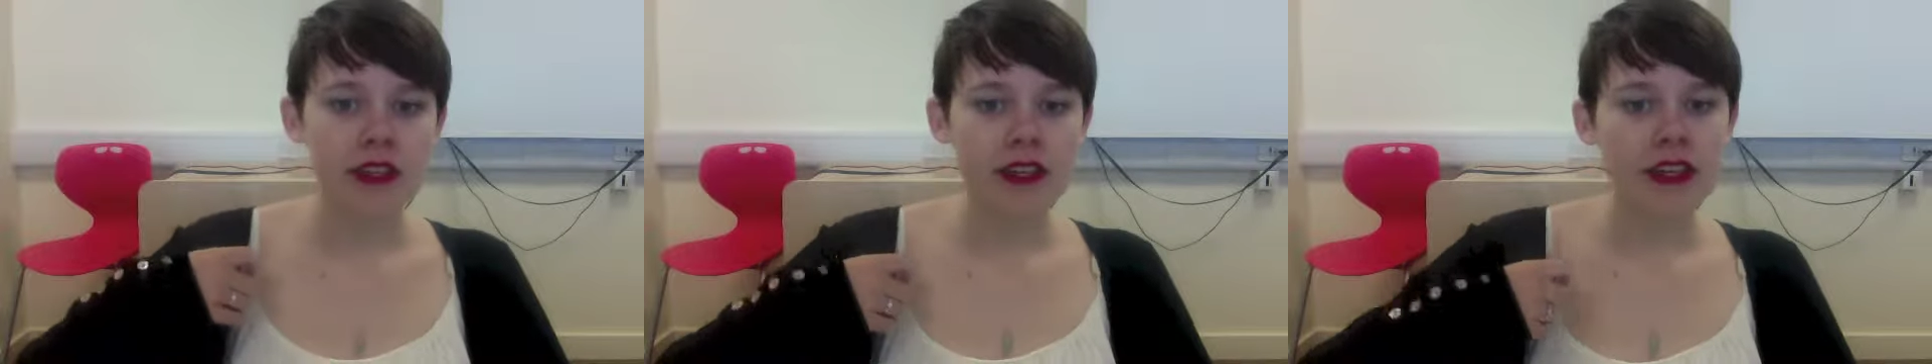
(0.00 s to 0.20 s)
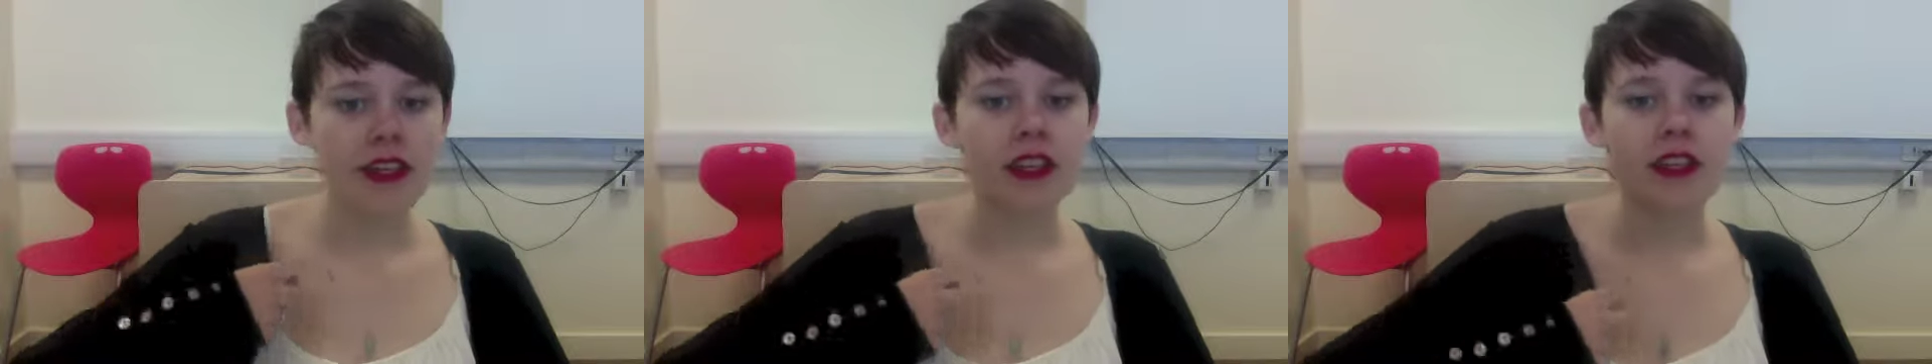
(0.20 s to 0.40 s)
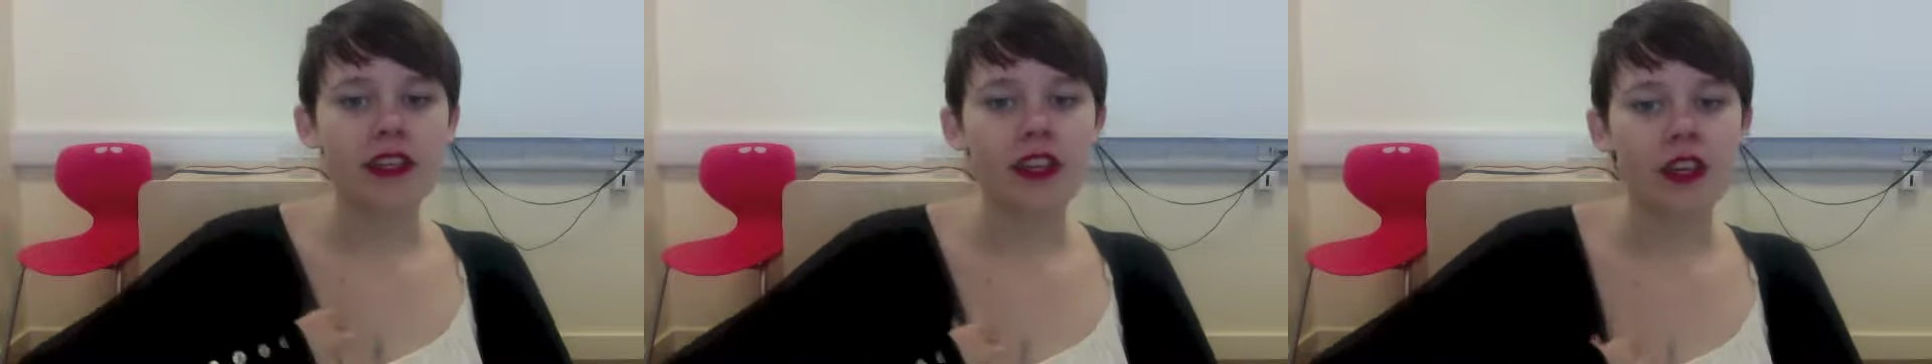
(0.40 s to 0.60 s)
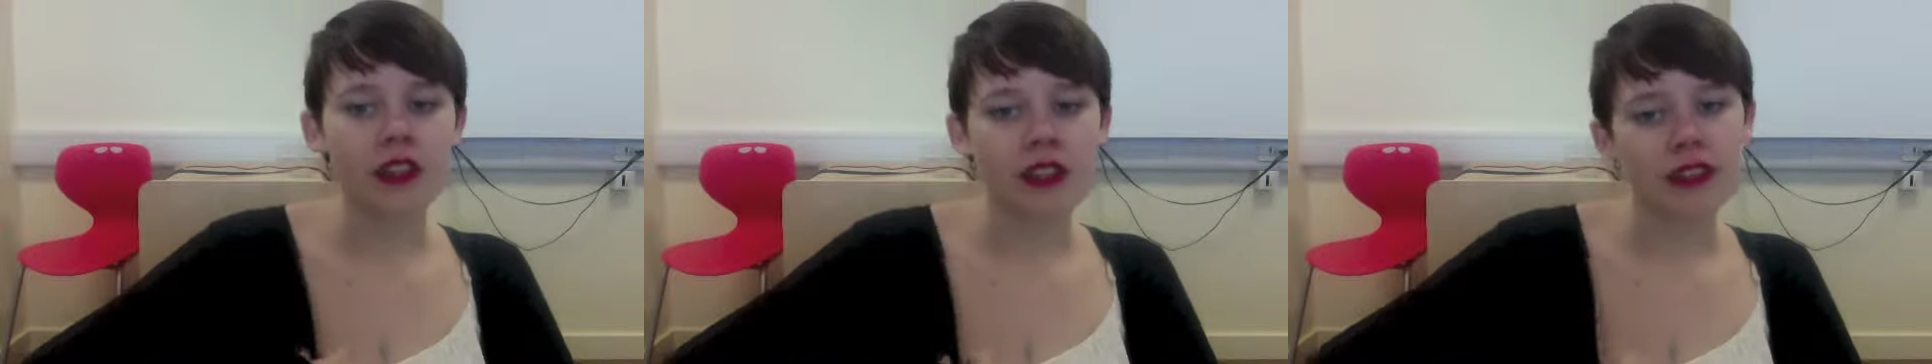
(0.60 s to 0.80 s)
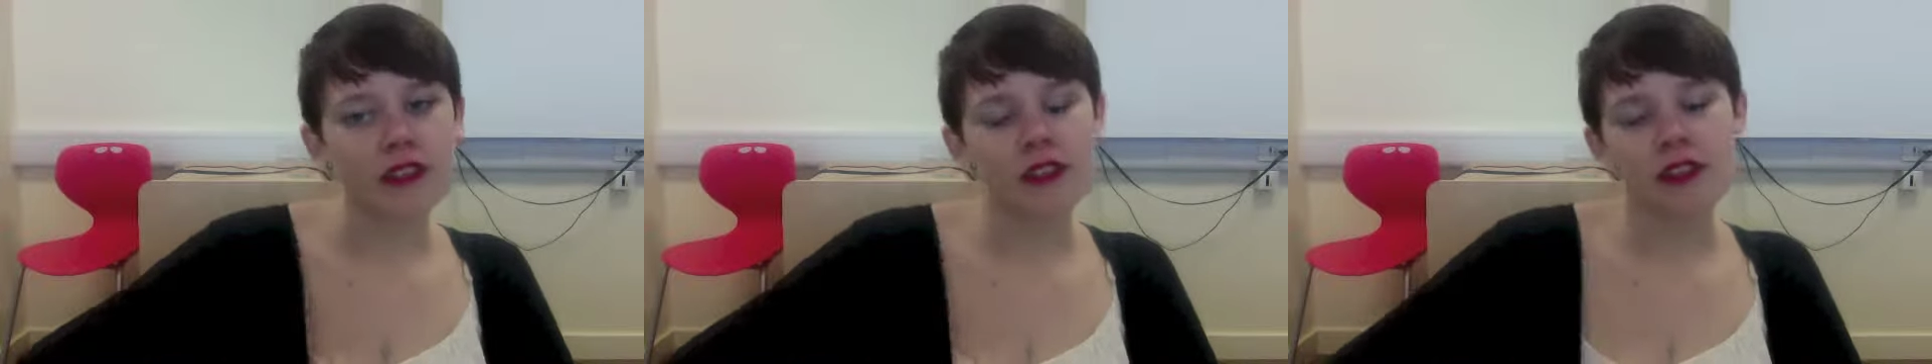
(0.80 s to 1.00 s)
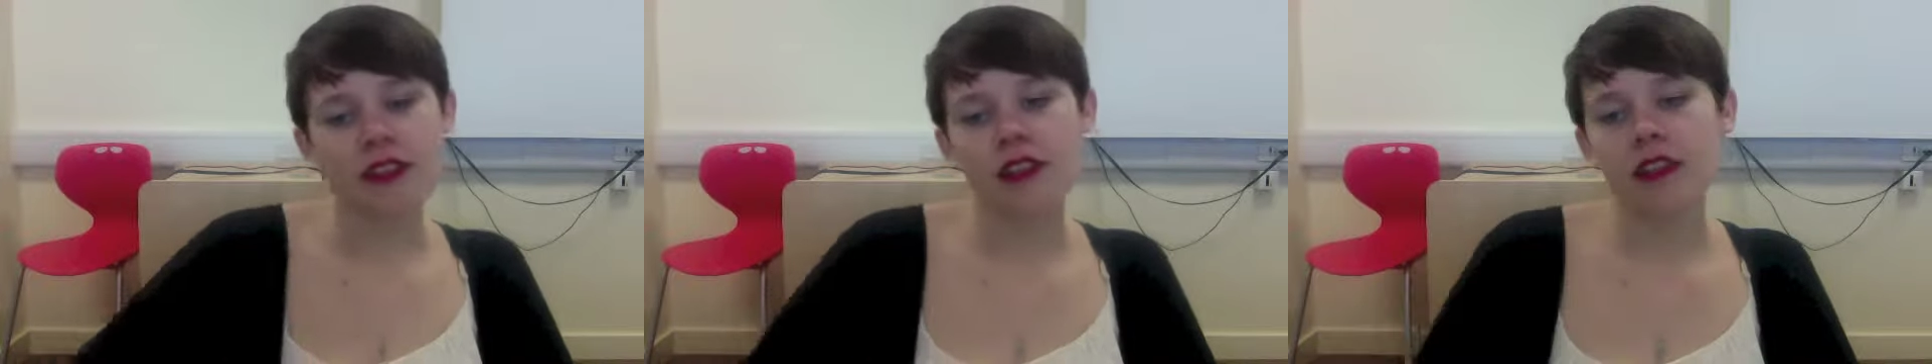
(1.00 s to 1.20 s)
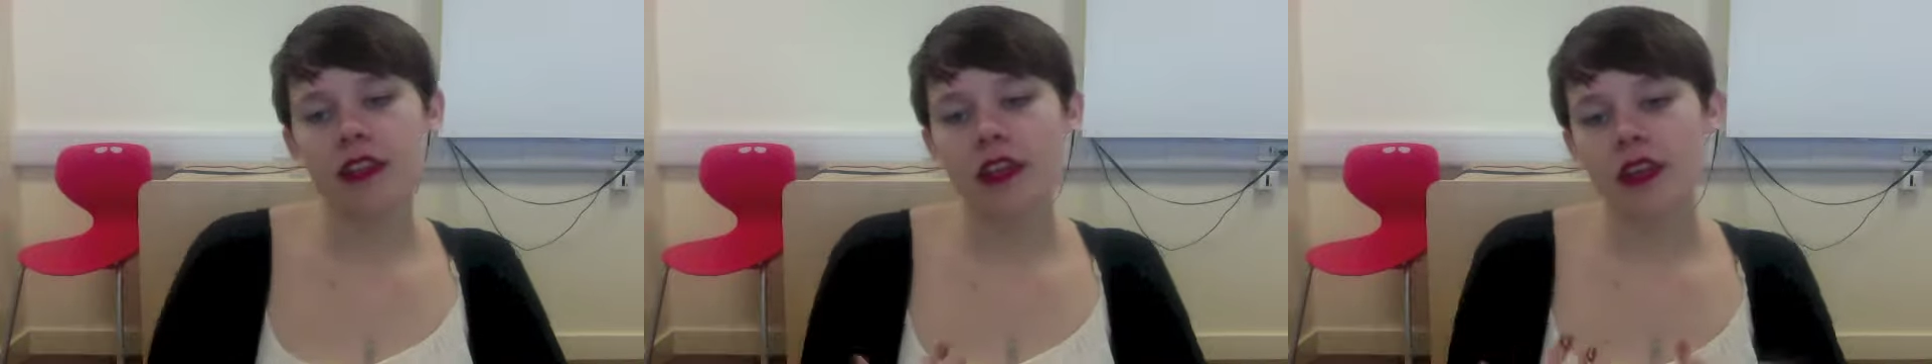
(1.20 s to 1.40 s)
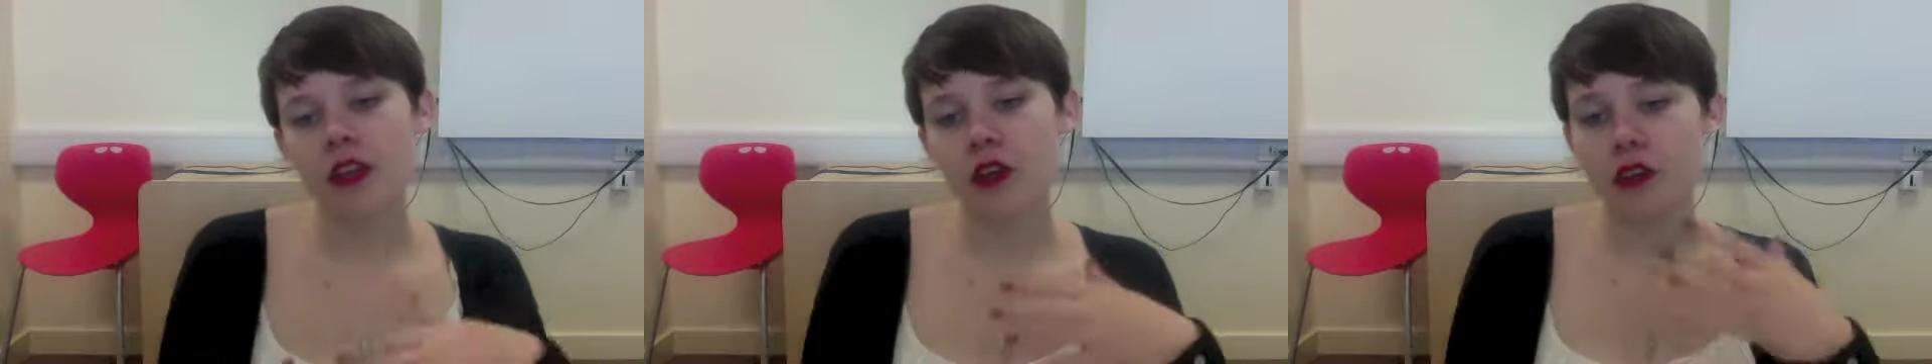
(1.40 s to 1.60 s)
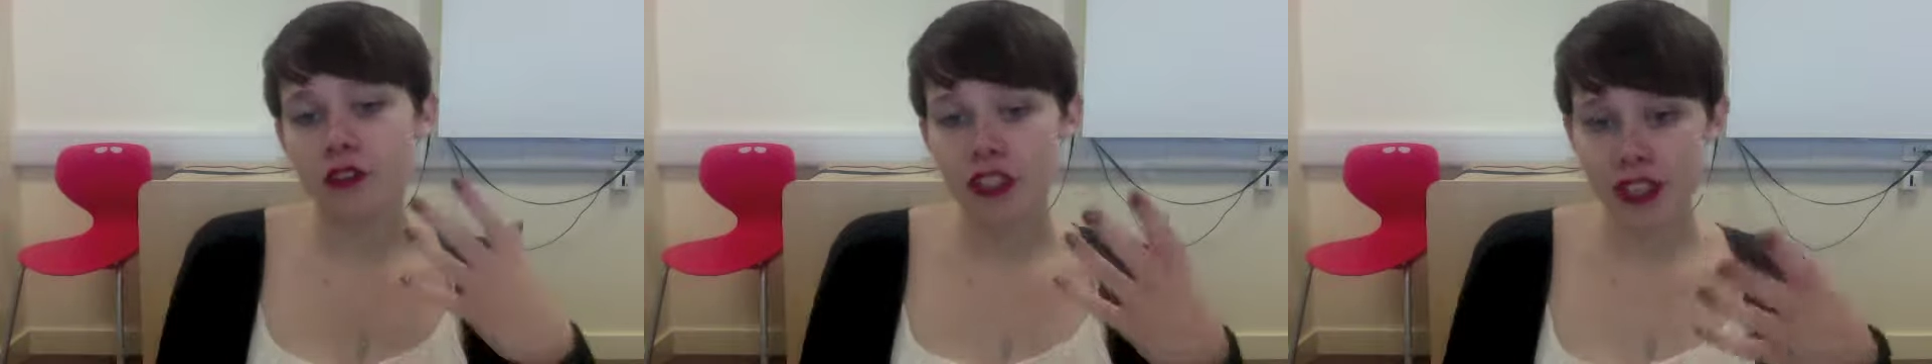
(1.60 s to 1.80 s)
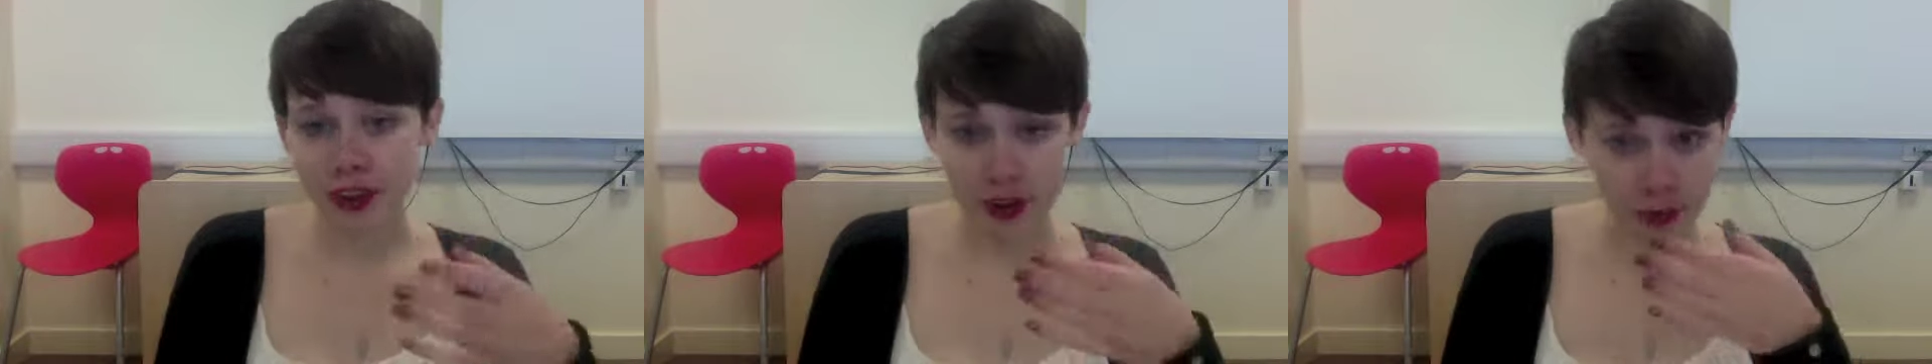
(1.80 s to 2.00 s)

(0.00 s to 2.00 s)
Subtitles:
and then, you know, there's a lot of generic